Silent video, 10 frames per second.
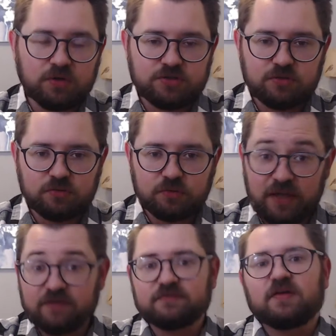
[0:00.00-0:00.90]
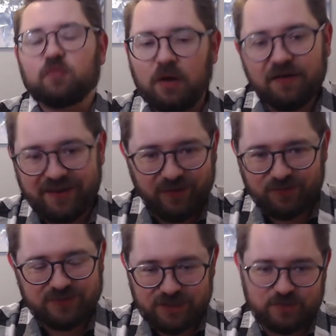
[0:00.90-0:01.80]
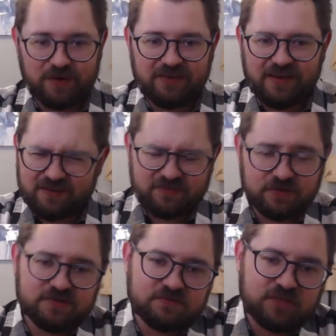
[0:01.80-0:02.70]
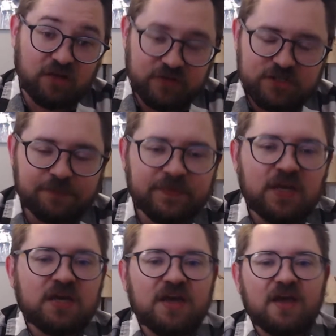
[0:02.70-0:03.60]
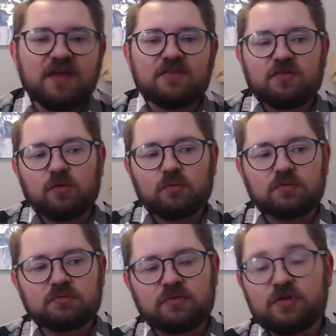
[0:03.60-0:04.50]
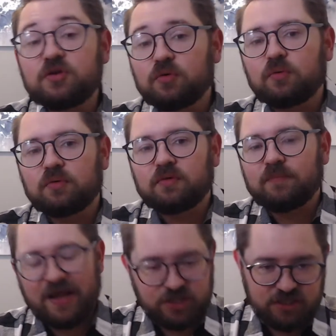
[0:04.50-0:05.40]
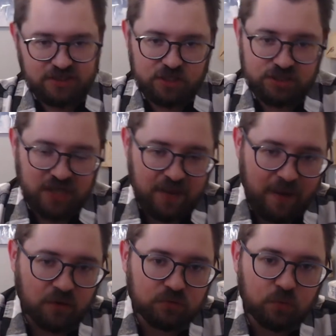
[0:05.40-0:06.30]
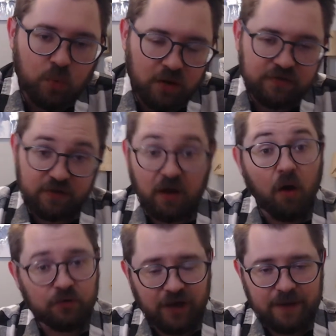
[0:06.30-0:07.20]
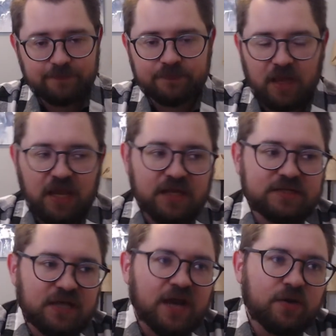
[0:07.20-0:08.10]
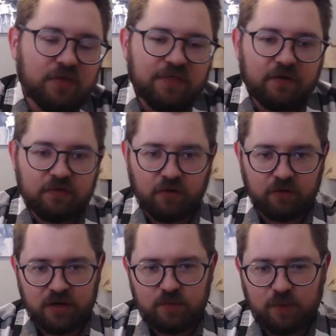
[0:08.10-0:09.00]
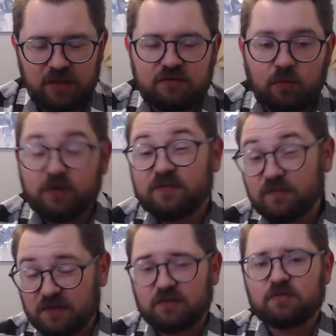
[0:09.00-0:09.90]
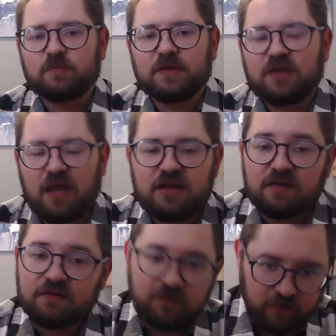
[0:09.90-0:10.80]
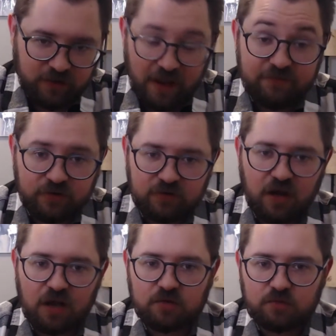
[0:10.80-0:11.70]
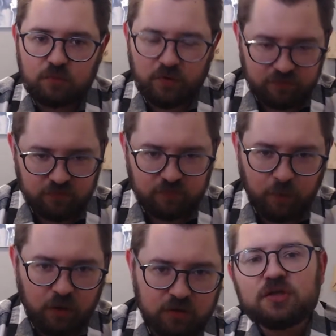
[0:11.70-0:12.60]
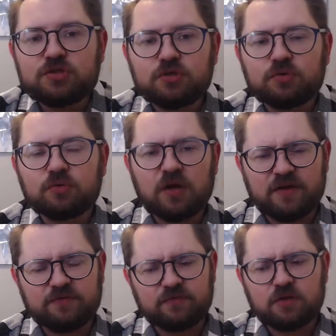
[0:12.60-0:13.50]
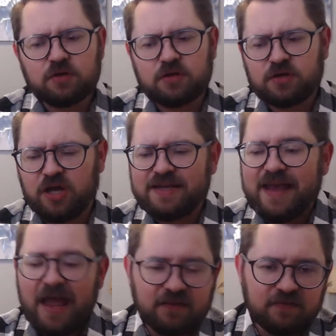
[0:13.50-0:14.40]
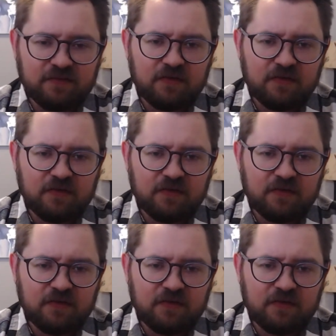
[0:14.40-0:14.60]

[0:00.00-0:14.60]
to give as well. I don't just want to take. It feels selfish. So the new Magic set that just came out was Kaldheim. And I know that there has already been, or it seems like there's been a concerted effort on Wizards' part to kind of connect